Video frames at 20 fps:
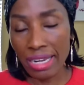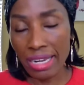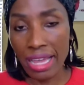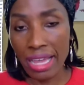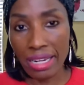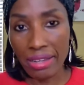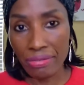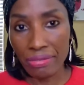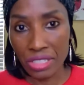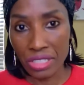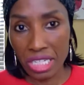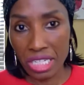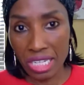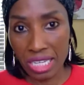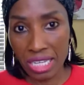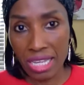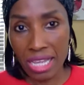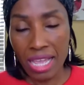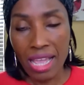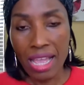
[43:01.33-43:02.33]

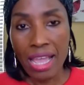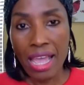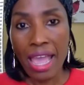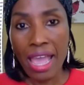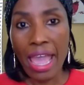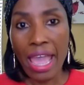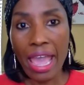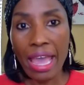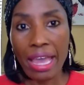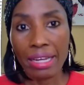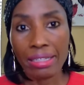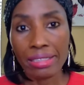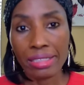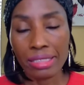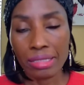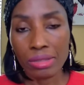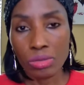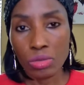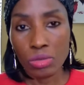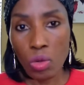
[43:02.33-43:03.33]
NFT. And
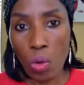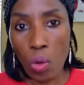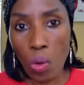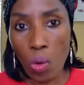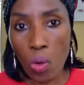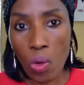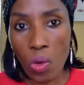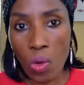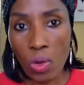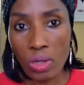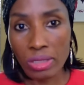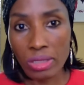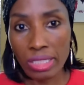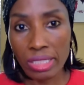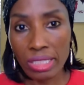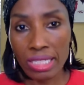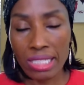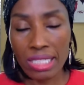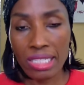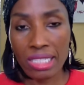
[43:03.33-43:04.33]
all
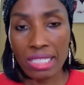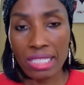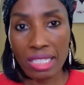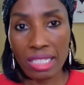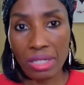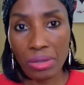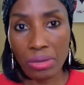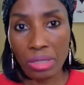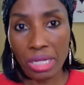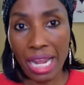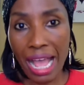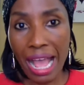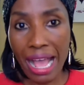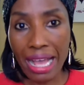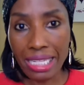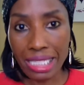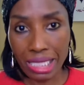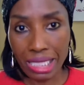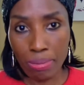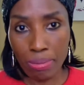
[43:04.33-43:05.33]
this secret
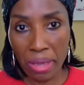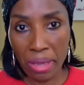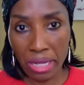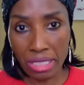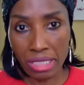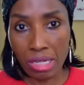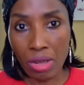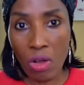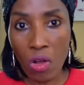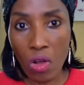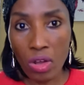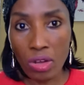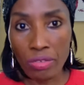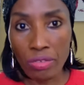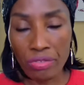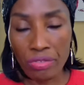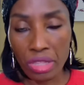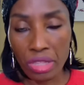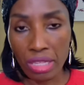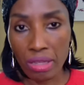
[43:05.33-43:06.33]
aspect
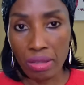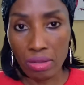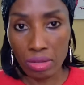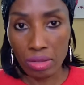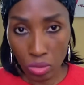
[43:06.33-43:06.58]
of the